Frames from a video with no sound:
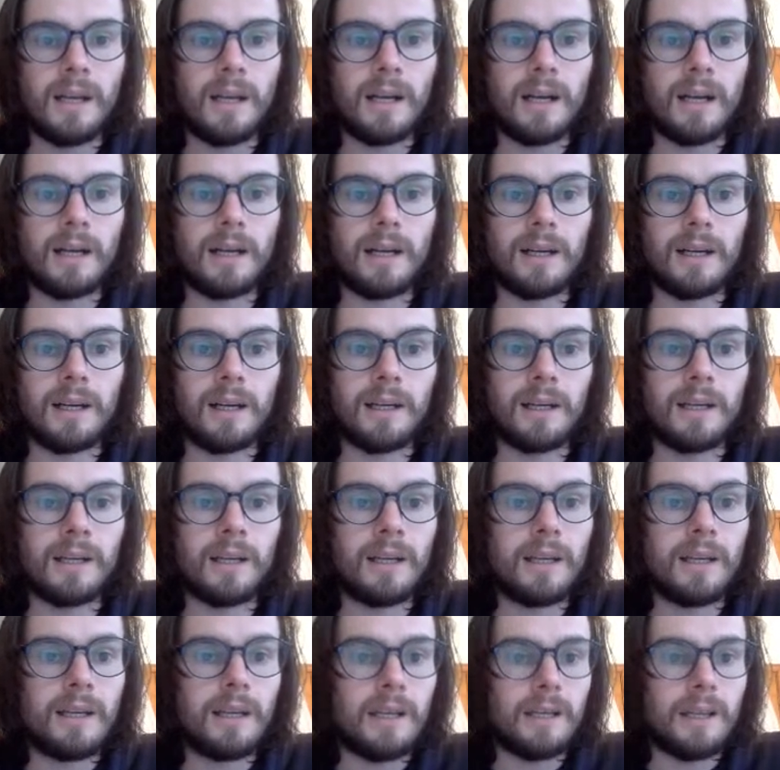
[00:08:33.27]

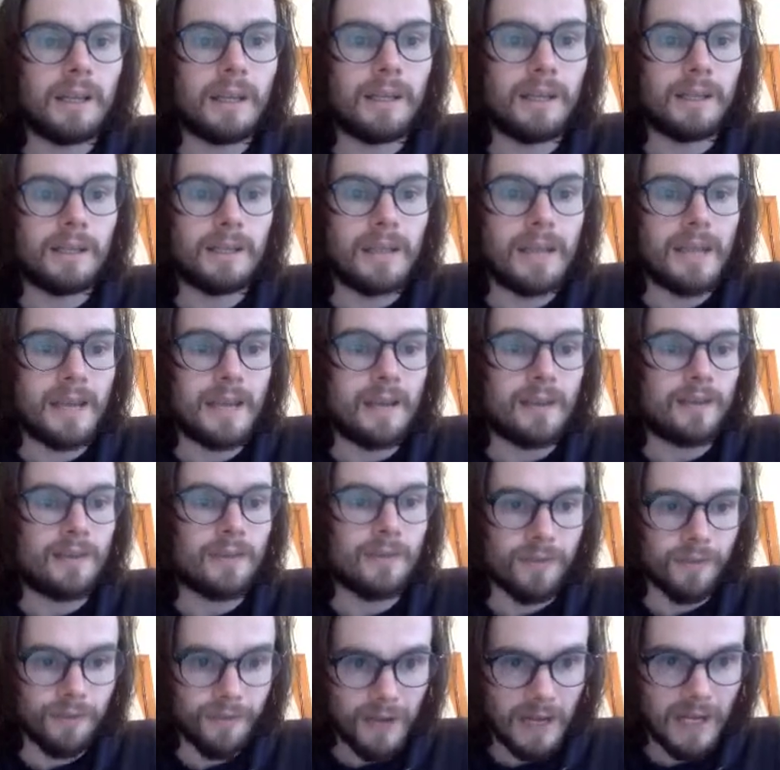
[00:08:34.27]
And now, for
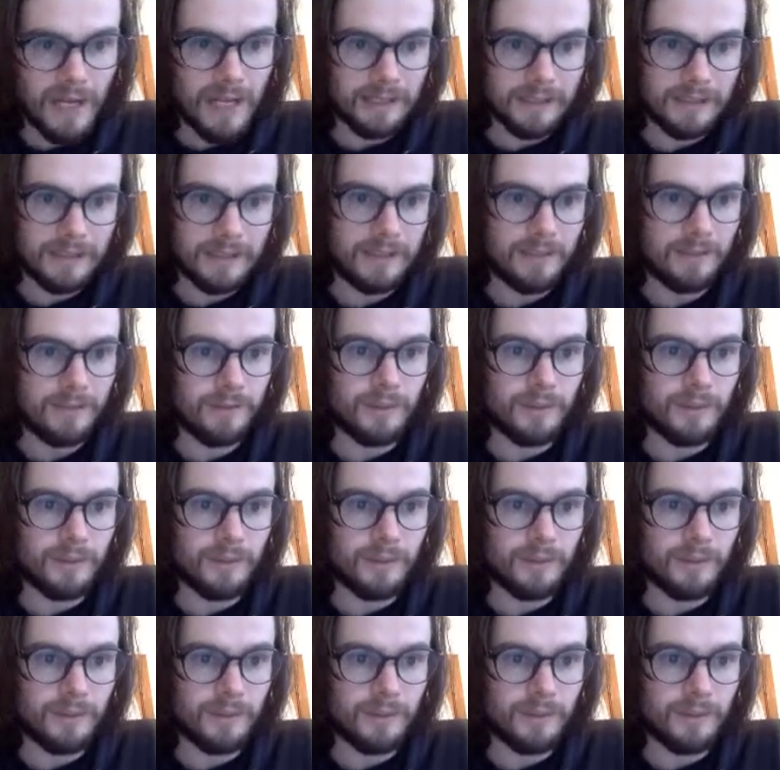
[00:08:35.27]
fun,